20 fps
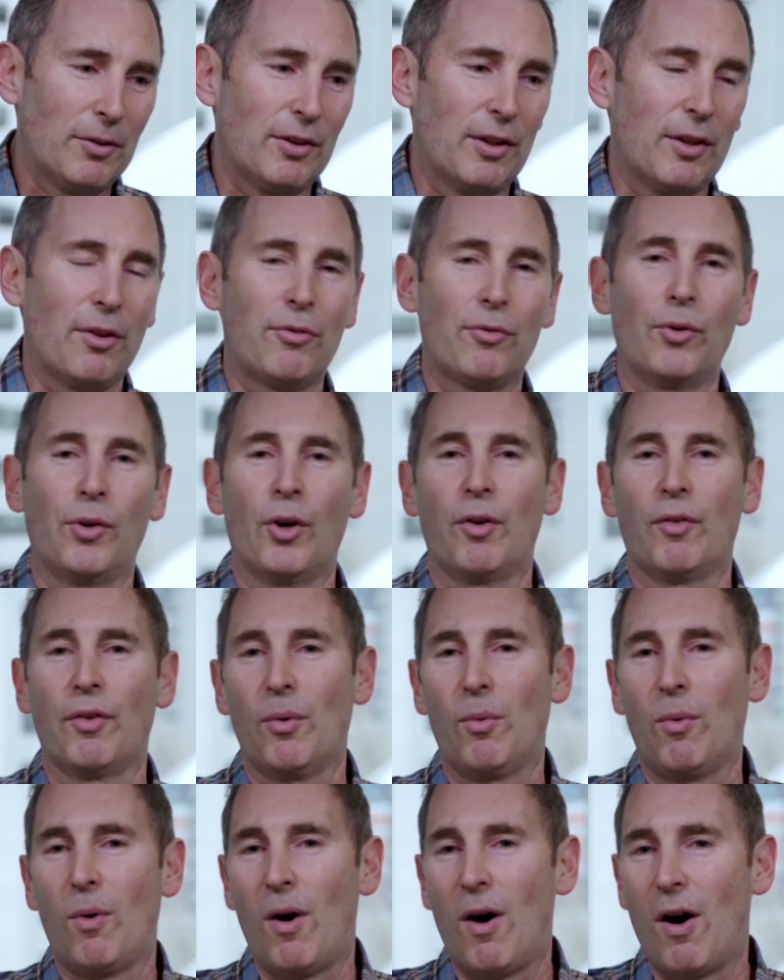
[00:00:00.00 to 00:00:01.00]
it and threw it over
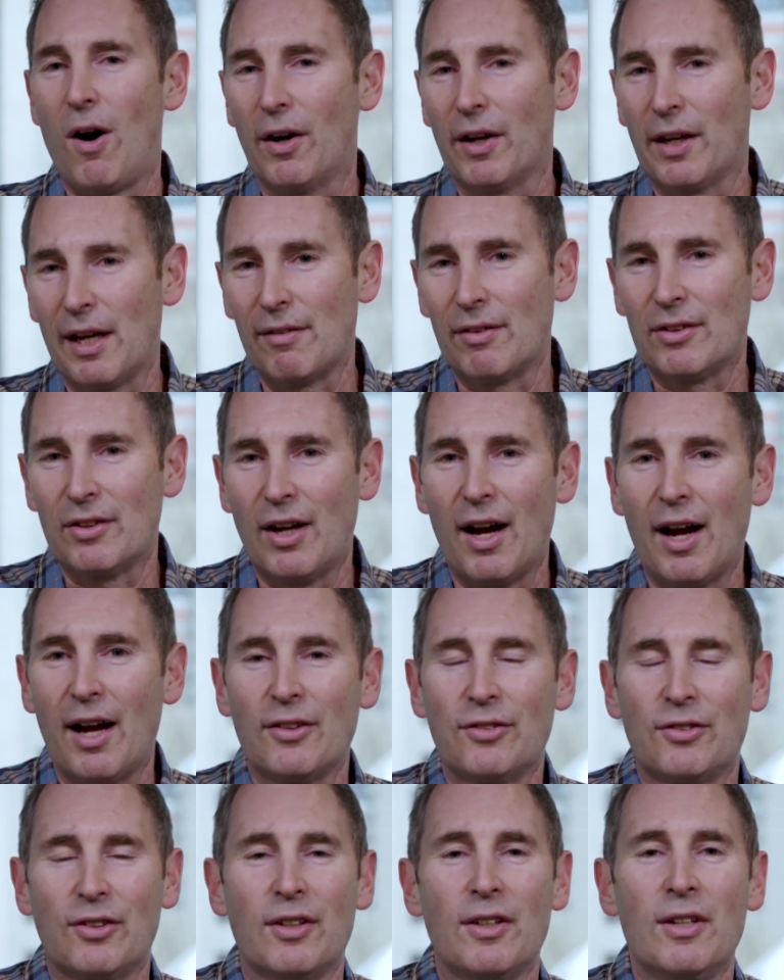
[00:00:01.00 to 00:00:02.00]
the wall and gave it to
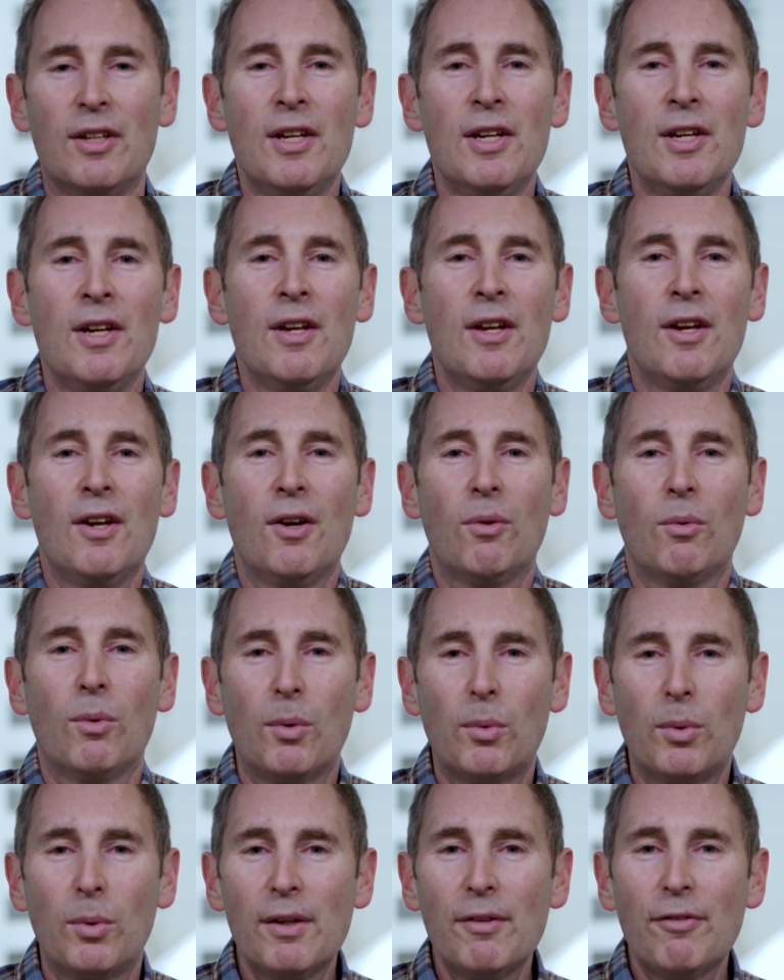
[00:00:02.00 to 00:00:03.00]
us. And
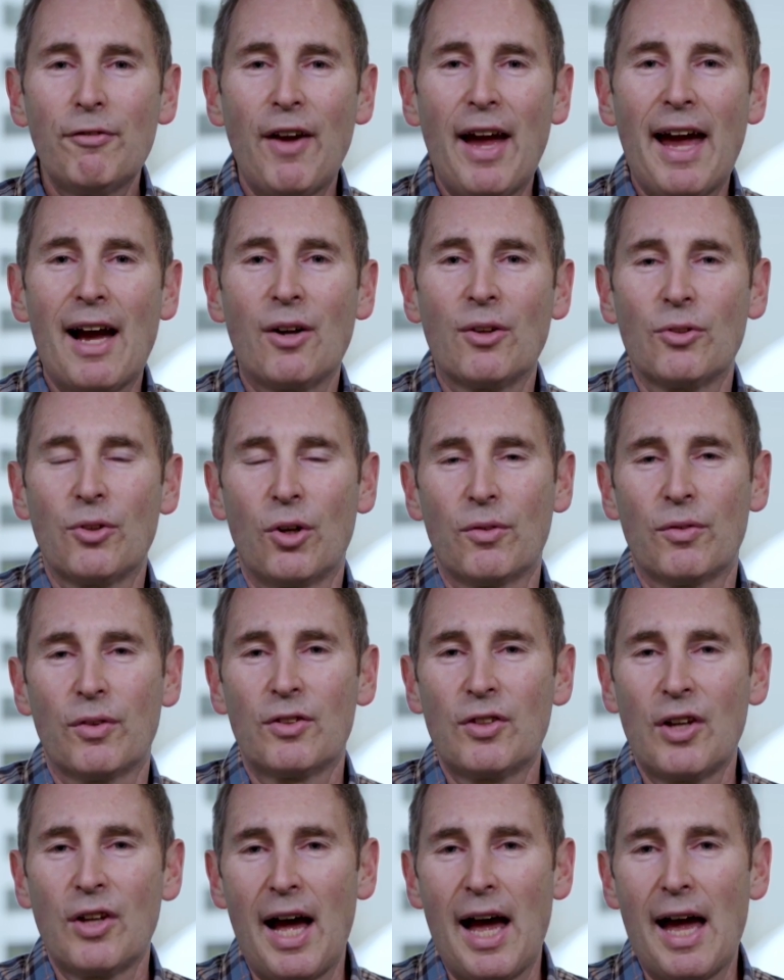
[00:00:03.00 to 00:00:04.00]
what we found over
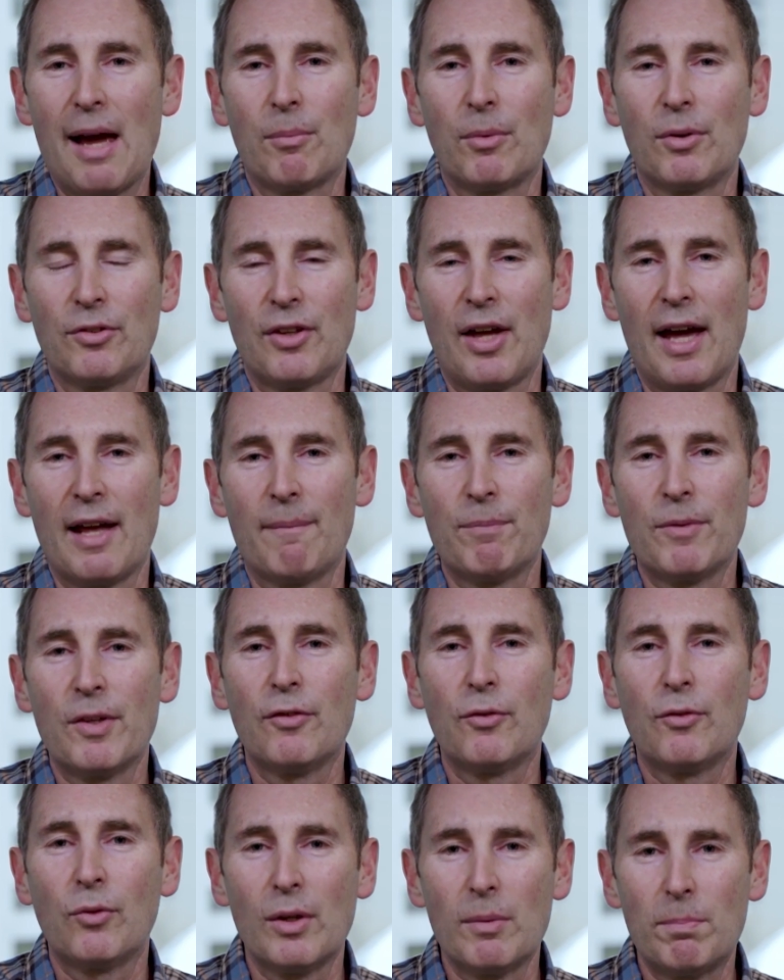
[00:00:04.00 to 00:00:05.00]
time was that
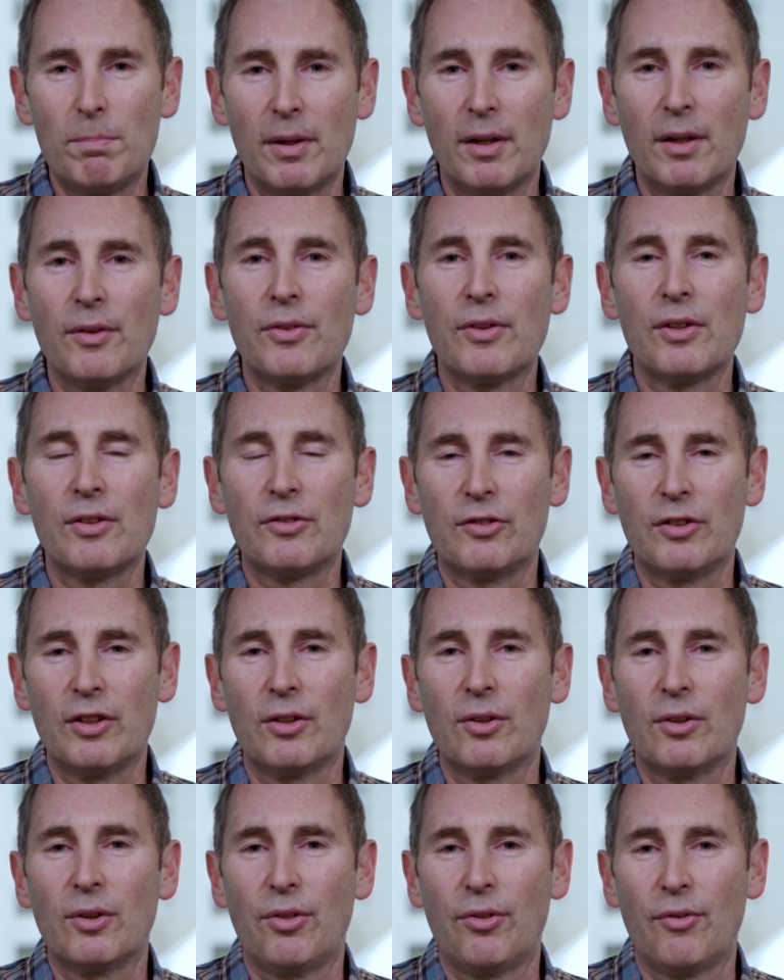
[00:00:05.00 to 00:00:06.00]
if we built these
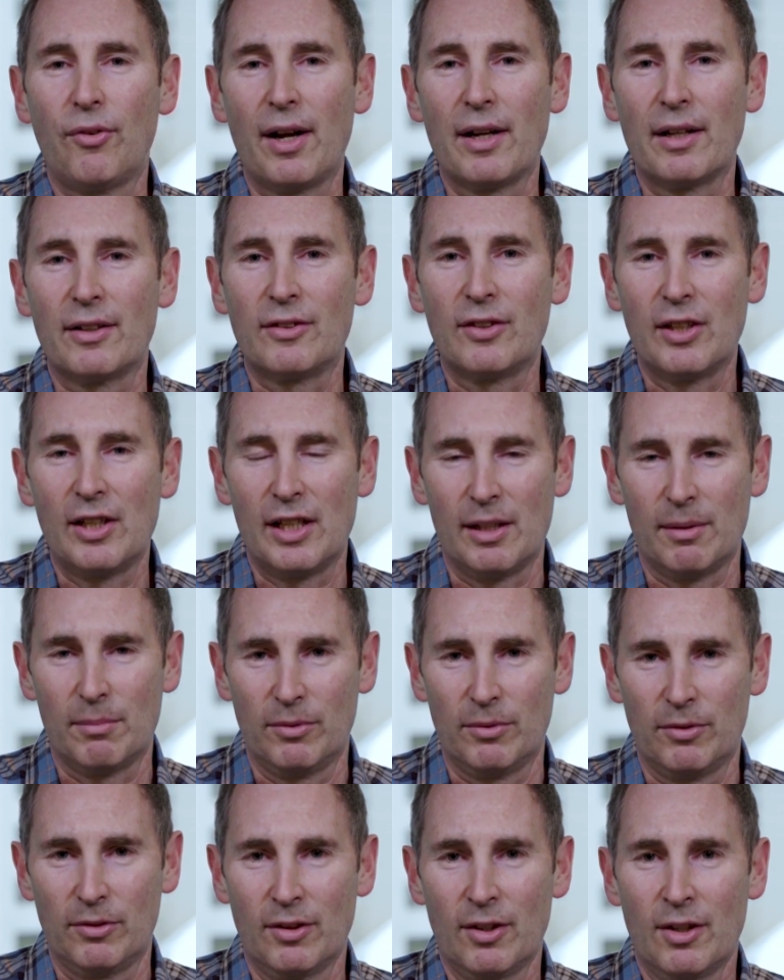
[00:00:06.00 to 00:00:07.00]
single-threaded
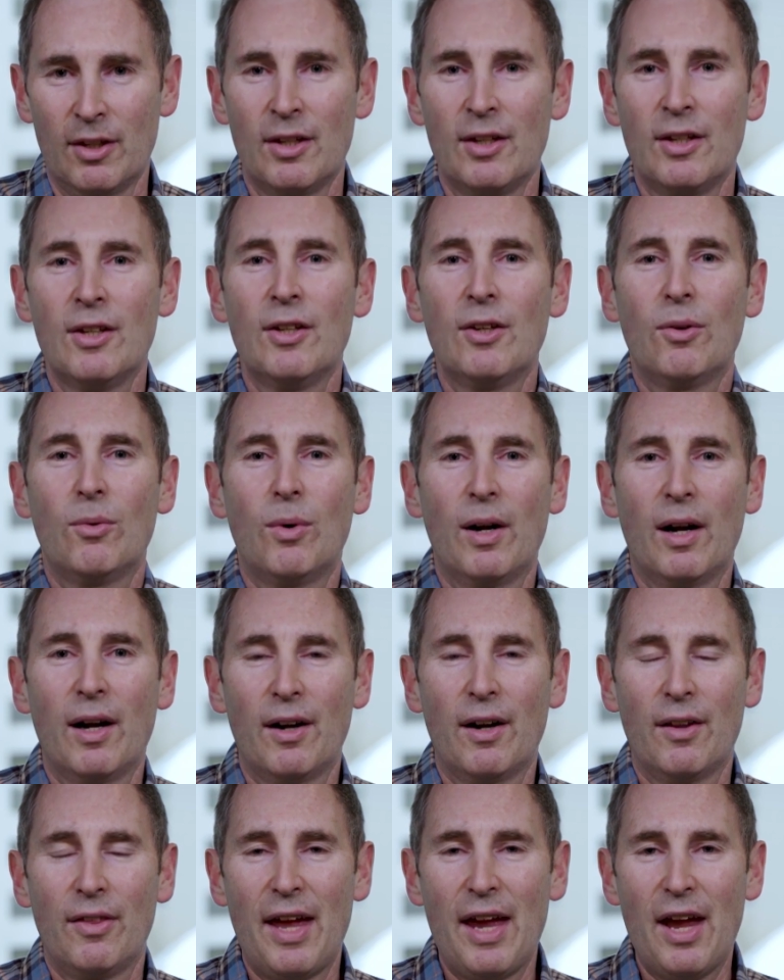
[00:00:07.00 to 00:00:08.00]
teams
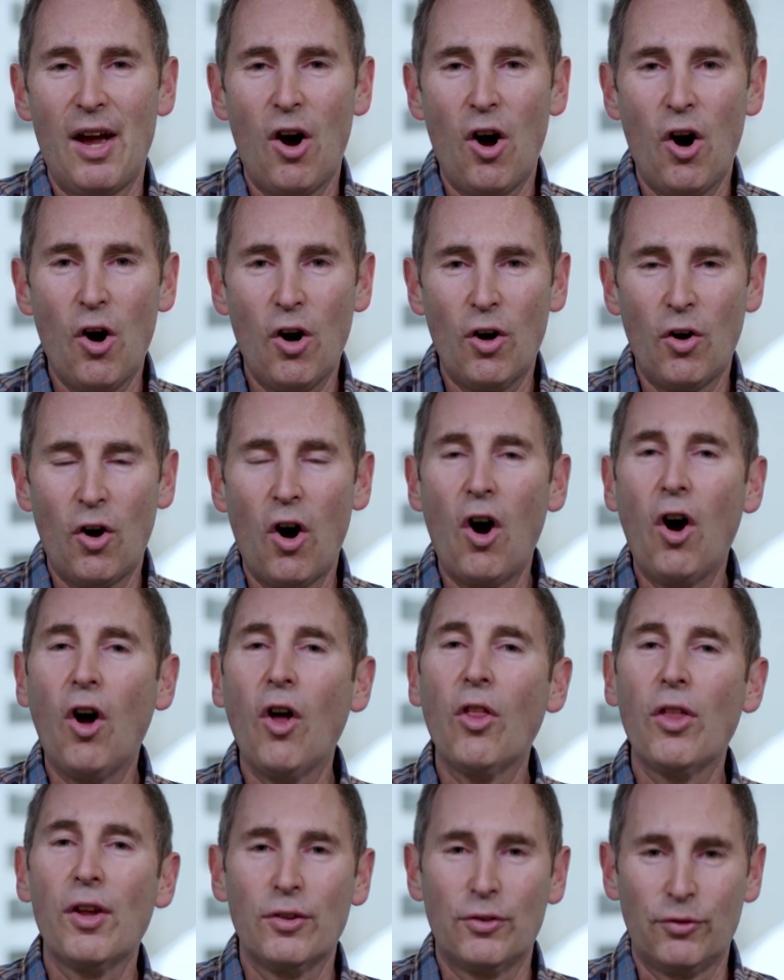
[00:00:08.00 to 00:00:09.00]
where
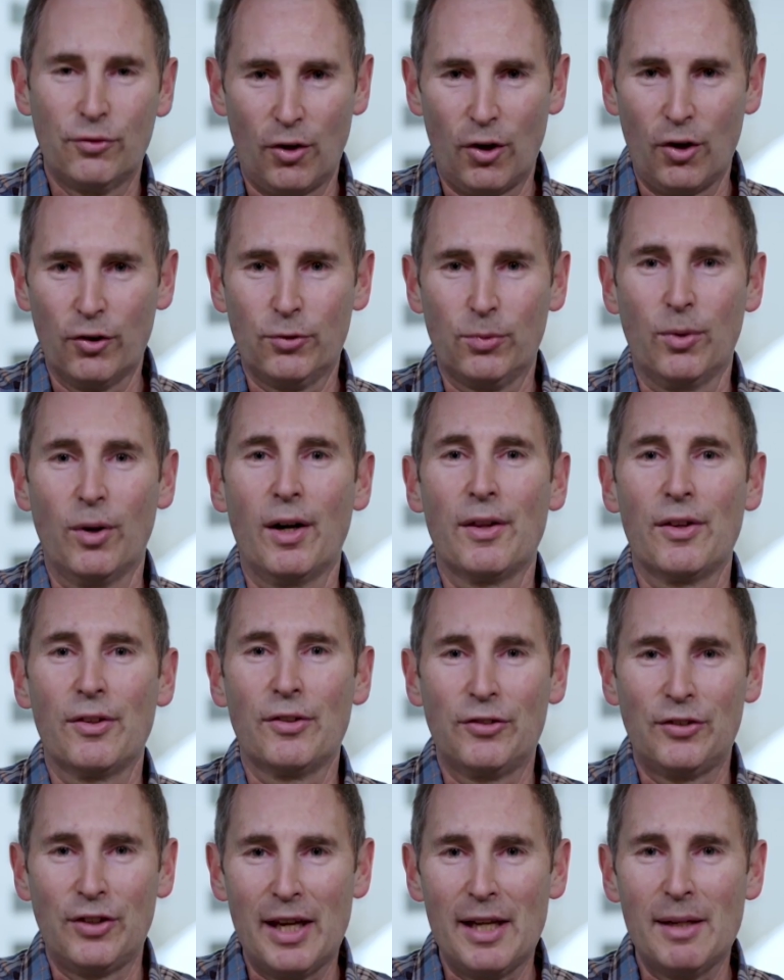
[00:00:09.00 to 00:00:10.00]
all these folks were on the
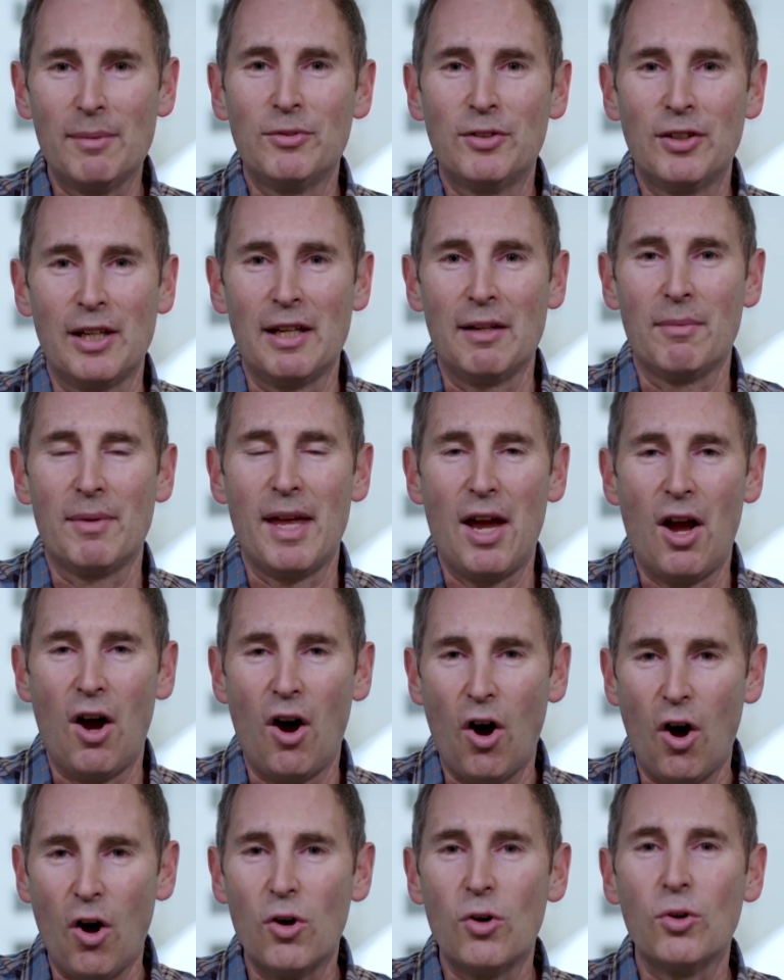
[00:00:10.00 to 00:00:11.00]
same team and they
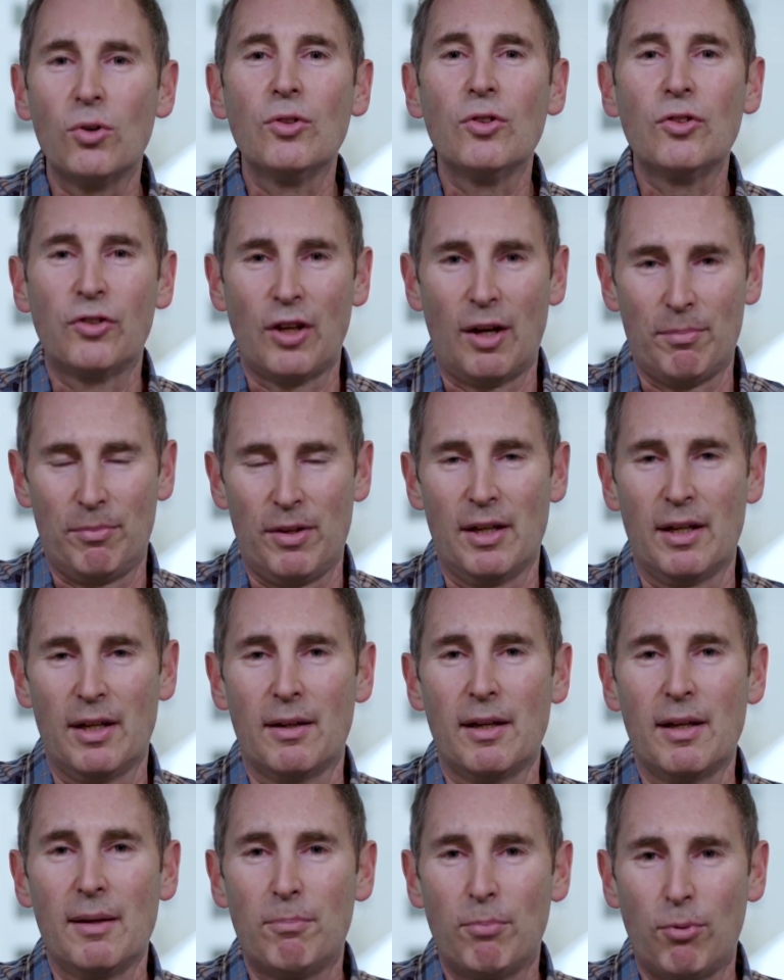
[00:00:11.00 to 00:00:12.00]
owned
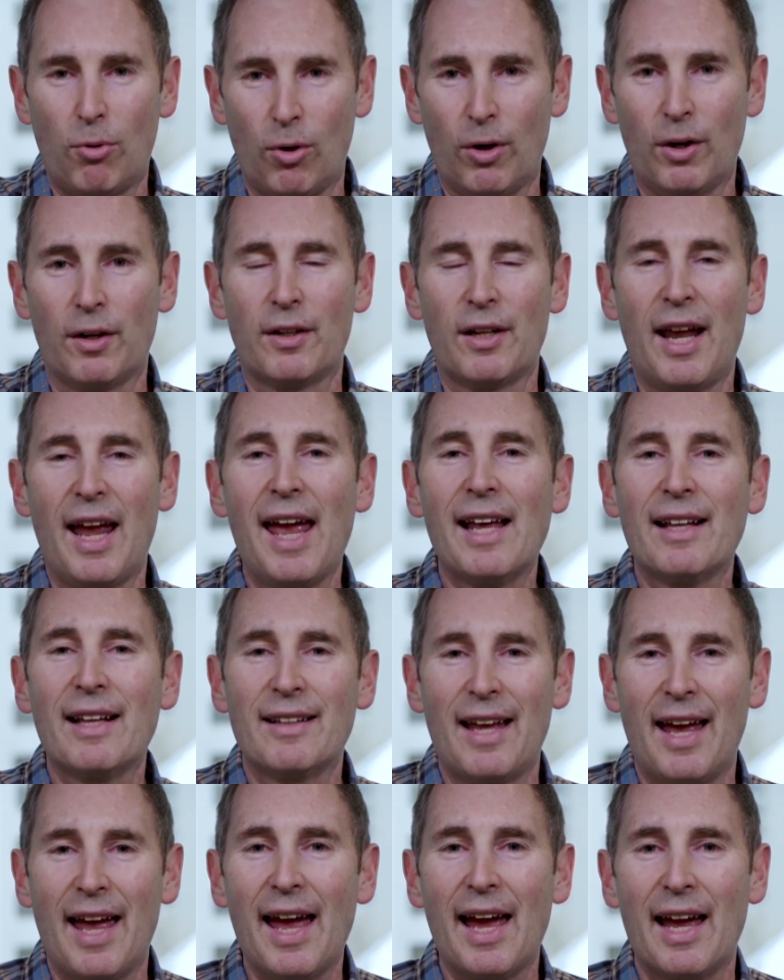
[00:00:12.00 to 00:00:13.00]
something important
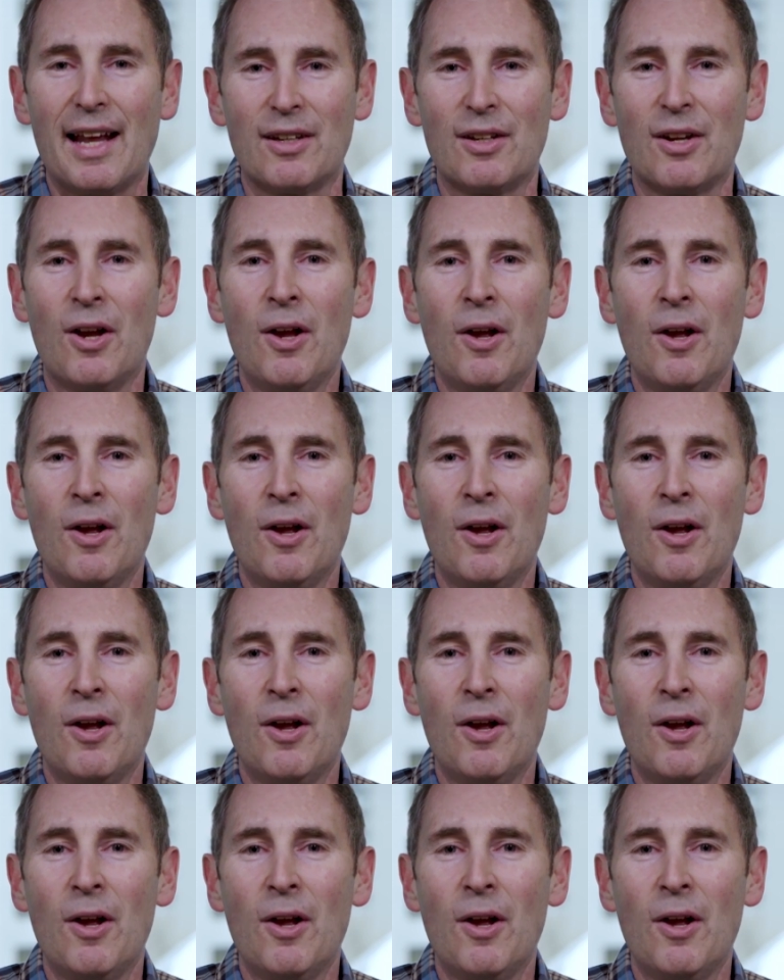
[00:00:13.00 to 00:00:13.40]
end-to-end,